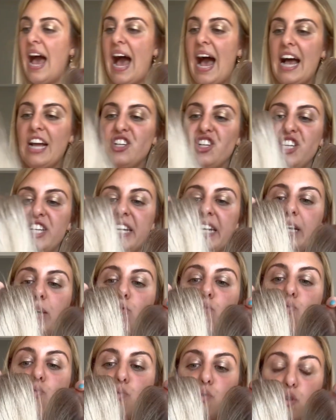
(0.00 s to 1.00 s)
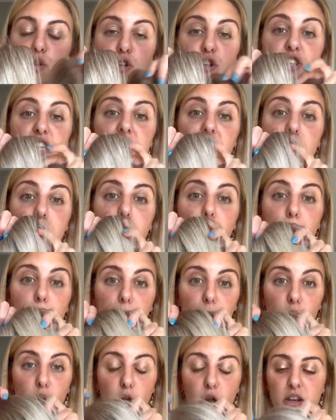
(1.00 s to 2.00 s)
Ashy Rooted
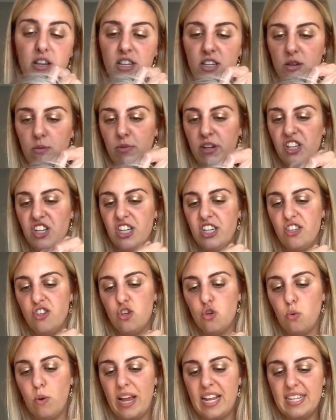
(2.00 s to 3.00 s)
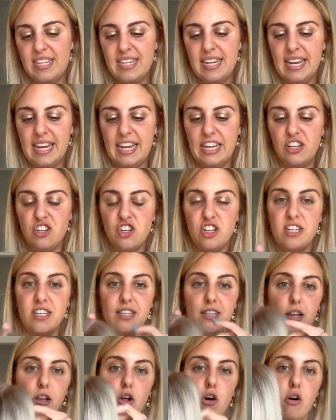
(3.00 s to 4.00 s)
Blonde, which is 20
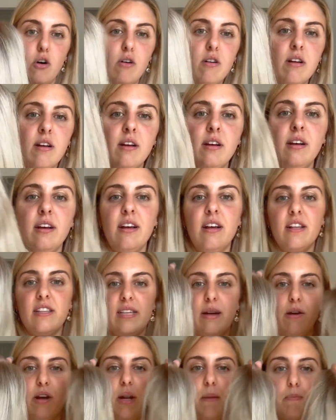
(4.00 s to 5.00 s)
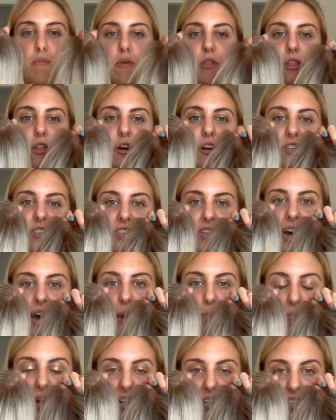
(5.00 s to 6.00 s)
inches long. So I'm going to put those
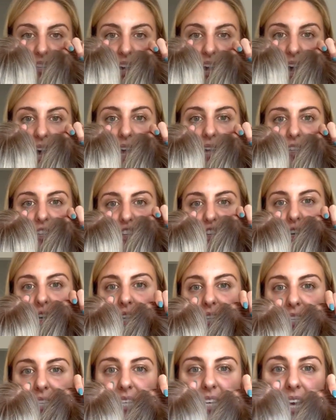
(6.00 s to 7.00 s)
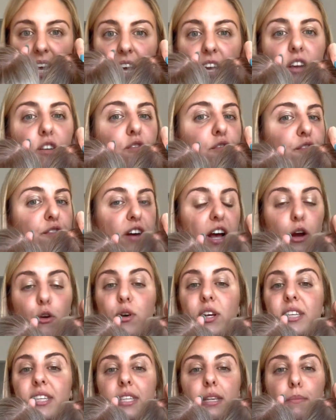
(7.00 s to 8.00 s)
side by side so you can see
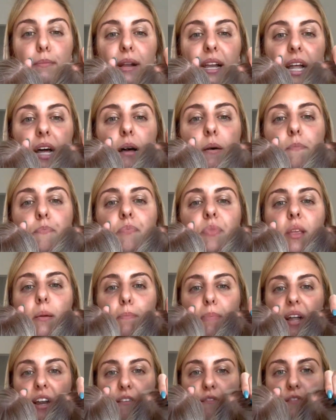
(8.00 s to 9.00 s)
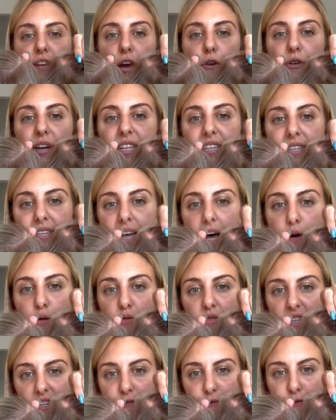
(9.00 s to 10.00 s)
very similar, but a very
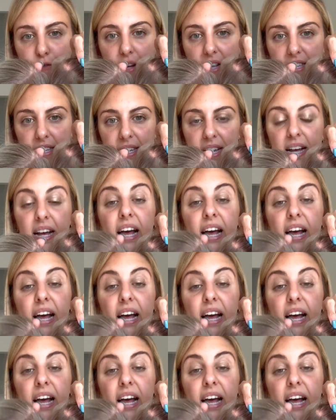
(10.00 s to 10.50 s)
subtle difference.